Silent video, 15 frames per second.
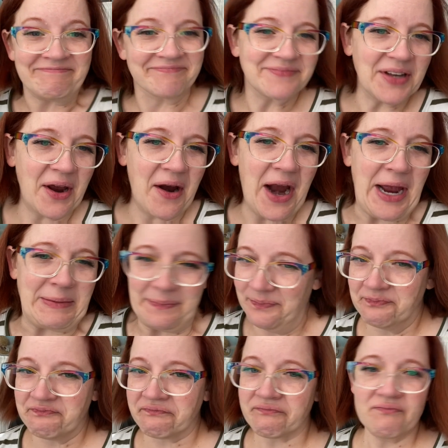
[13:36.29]
All right.
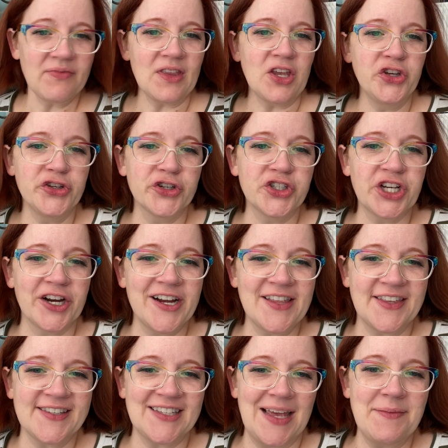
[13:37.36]
Sir Cherry at the
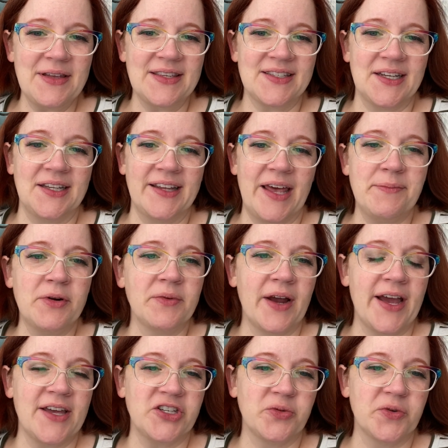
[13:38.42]
same instant led
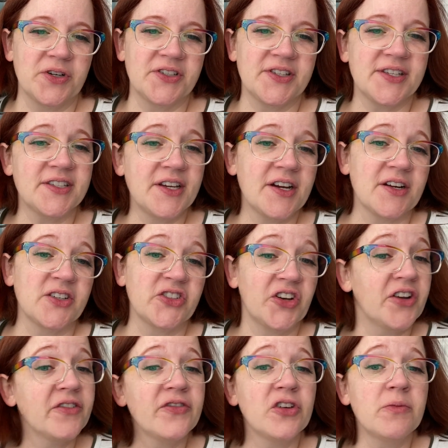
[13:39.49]
Maria towards the stairs, and
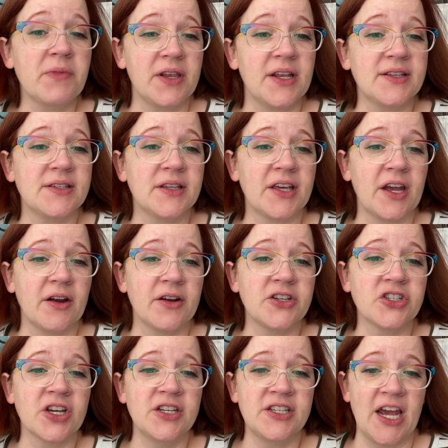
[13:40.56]
in a few minutes the carriage
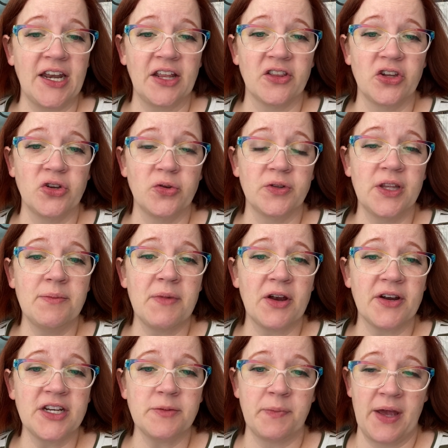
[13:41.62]
containing the newly
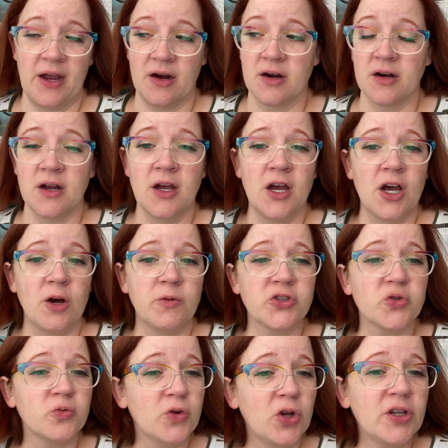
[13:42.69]
married pair was
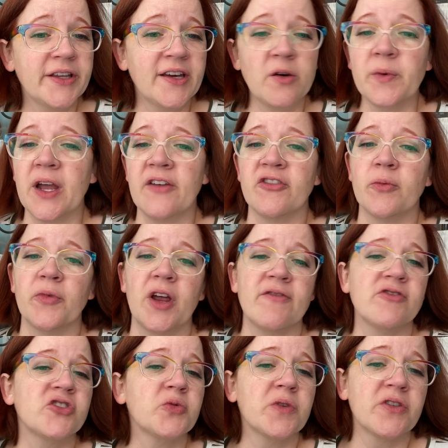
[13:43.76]
rolling away from
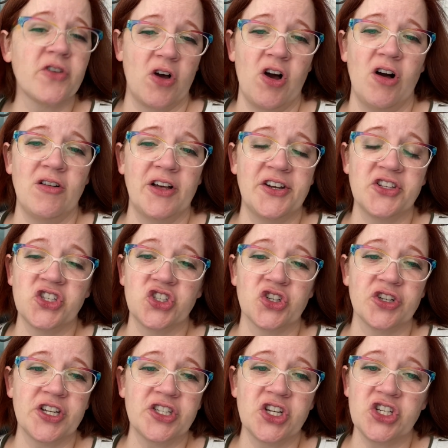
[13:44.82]
Ravensworth Hall on its
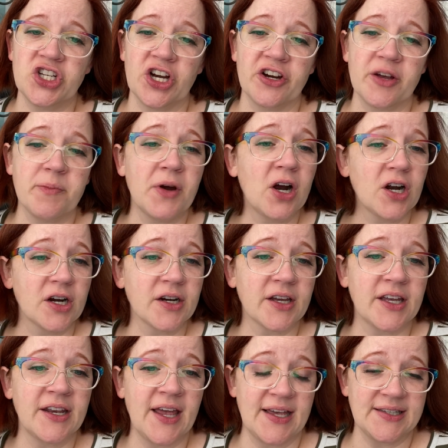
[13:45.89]
journey to Cherry Park
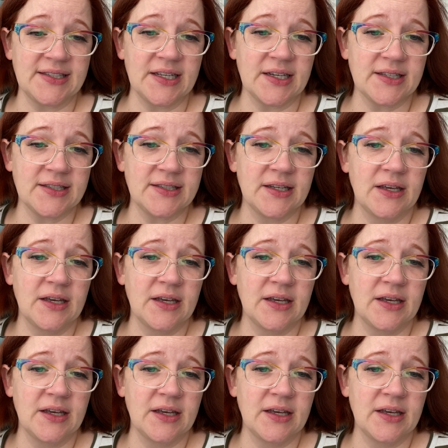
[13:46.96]
in Essex.